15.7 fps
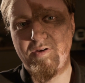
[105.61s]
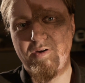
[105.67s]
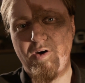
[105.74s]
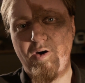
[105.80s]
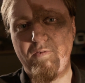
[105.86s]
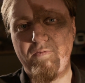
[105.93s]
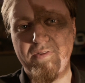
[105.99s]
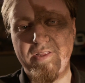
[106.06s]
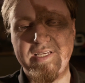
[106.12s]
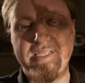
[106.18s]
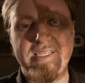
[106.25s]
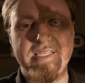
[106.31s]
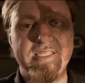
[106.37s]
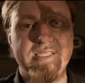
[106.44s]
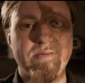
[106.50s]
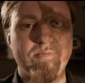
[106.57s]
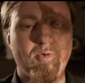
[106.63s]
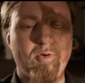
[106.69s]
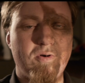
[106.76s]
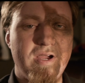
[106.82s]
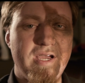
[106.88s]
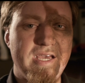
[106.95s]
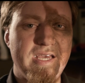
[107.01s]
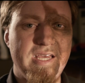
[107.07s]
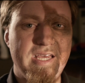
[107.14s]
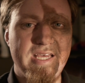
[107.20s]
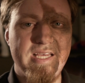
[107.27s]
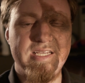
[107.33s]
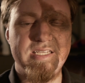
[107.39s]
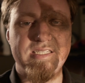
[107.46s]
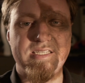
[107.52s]
Hopefully, since the more
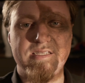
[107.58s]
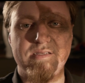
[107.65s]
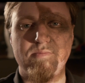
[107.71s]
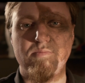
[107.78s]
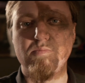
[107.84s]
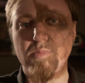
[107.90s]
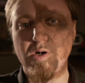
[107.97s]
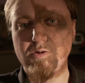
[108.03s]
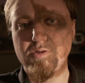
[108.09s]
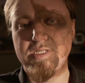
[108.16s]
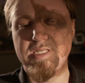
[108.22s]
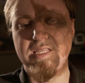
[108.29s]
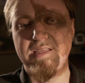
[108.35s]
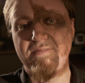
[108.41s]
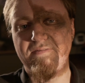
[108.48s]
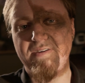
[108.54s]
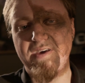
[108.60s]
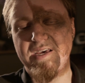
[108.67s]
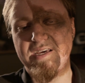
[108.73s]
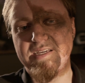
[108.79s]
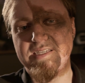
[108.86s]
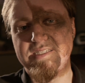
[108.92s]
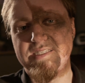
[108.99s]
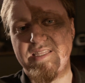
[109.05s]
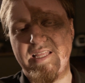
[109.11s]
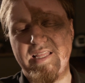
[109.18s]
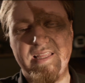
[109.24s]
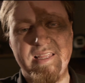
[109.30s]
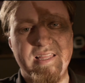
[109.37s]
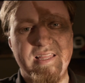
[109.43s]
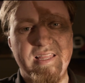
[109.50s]
is mostly fixed,
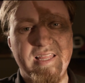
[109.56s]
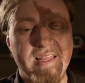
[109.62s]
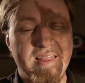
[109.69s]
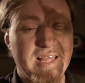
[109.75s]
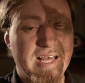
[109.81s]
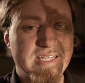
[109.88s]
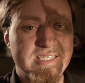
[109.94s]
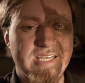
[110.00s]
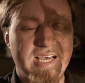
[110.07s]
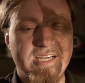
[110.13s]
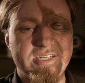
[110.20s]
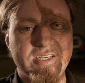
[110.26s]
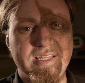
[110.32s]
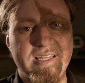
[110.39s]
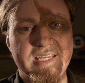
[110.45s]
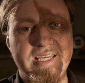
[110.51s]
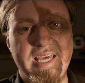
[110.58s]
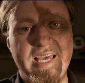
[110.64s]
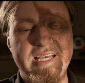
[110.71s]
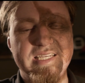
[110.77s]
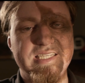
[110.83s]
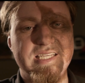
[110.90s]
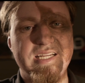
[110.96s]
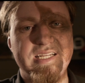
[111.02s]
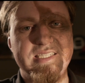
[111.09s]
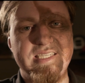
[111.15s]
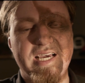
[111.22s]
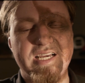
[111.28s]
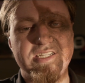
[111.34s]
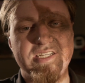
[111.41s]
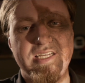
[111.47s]
then that that's actually the case, that it's
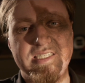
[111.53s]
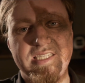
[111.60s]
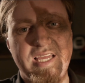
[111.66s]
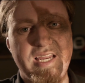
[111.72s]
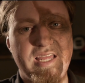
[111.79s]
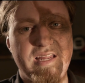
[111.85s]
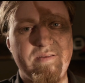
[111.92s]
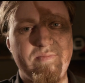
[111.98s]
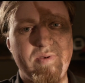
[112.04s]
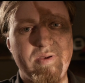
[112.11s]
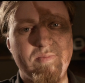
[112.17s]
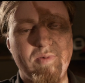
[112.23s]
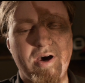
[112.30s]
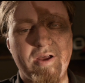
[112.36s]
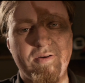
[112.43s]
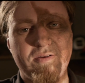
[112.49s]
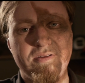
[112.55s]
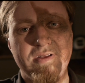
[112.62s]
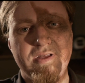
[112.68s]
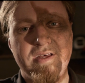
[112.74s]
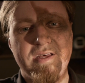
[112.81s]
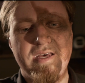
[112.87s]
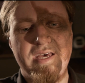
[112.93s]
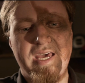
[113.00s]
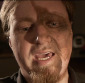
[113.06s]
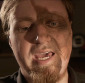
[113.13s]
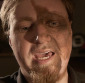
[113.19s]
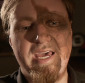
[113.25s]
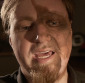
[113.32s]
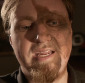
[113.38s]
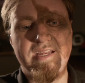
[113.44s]
actually a 1080p model
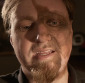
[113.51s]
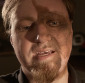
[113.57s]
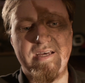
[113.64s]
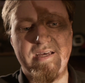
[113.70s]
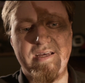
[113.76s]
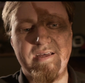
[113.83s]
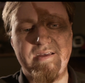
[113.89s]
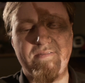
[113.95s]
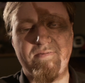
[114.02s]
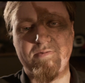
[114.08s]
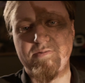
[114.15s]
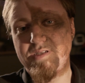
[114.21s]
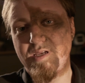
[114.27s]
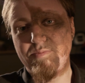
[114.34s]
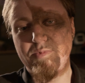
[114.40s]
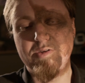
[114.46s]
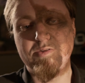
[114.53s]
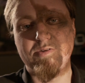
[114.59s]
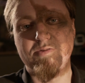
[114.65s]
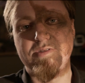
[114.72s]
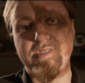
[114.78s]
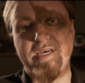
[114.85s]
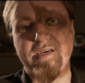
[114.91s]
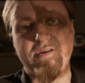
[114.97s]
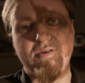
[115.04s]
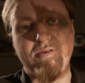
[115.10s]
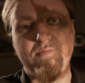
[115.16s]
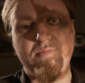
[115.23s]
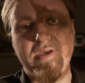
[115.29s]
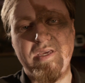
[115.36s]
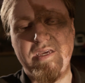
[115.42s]
and uh, for some users that
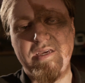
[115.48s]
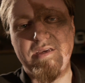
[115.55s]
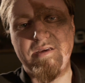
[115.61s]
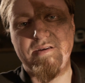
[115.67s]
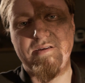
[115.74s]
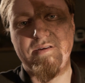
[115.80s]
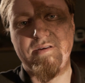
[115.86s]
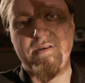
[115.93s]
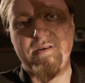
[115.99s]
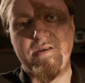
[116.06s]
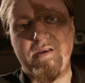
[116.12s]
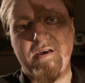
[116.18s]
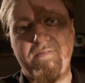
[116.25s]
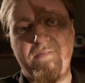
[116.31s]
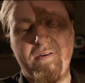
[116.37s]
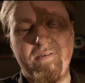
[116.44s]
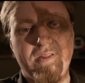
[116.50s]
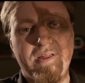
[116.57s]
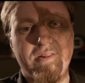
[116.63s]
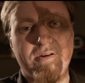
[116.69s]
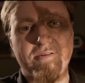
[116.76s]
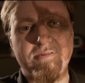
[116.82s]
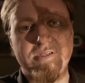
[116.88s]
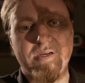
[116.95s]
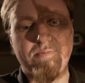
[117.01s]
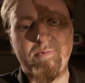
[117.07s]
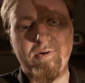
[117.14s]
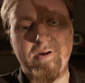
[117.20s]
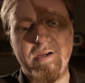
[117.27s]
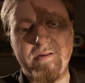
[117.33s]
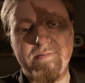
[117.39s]
could be a fairly large
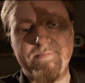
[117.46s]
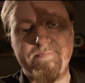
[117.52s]
upgrade.